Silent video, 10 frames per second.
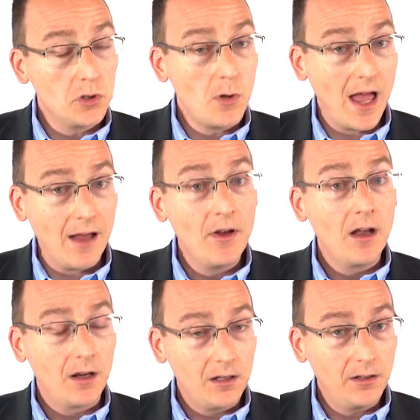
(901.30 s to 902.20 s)
that you have
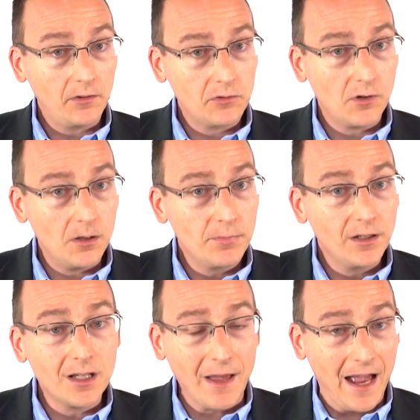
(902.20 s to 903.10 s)
cholesterol
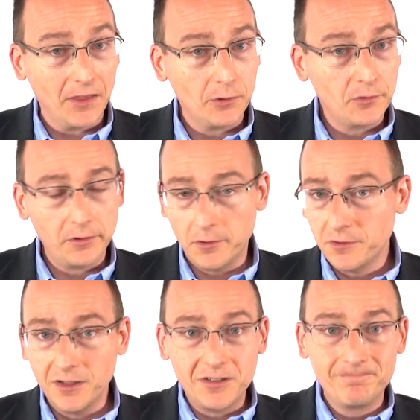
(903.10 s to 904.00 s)
buildup,
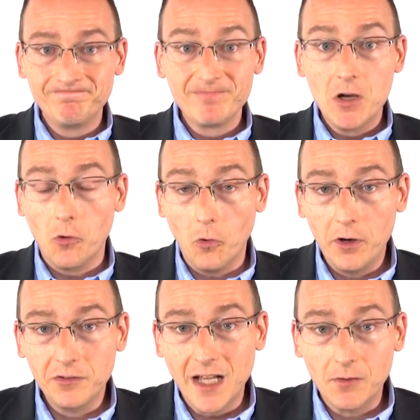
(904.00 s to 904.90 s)
atherosclerosis,
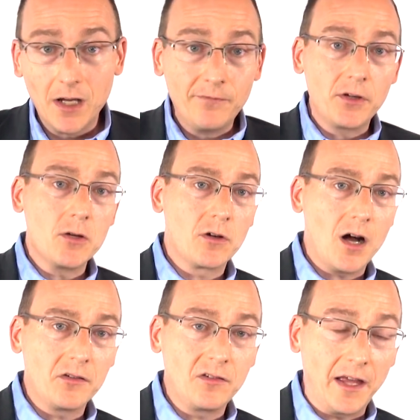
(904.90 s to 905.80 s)
oil's not right for you. It
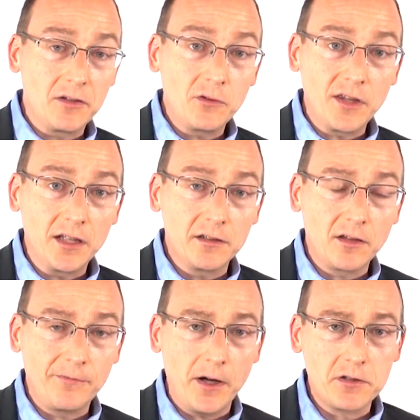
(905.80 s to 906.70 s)
causes endothelial
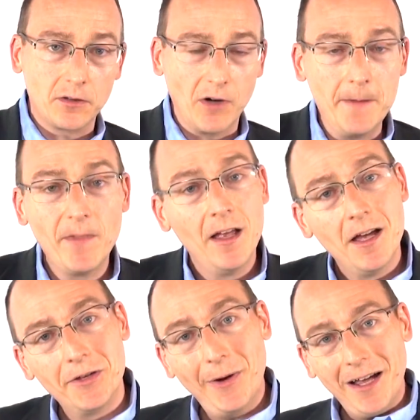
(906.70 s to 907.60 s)
dysfunction, right?
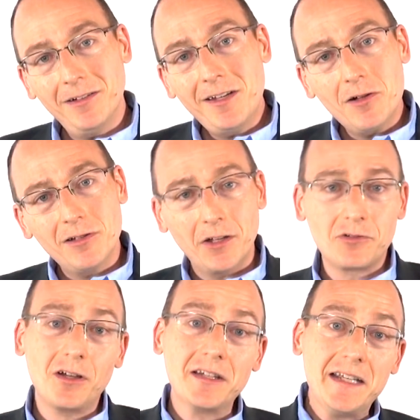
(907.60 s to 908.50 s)
Your LDL
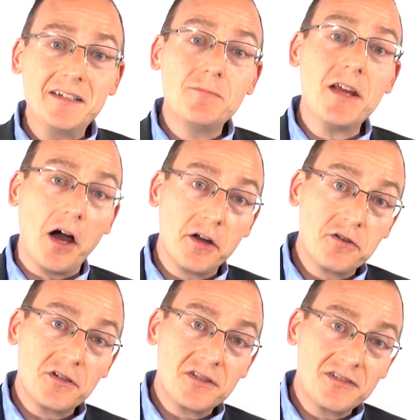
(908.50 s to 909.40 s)
cholesterol needs to be
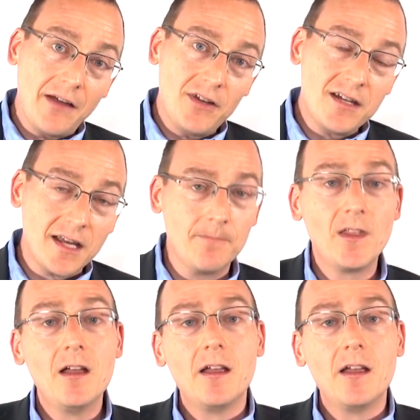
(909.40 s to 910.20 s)
under 70.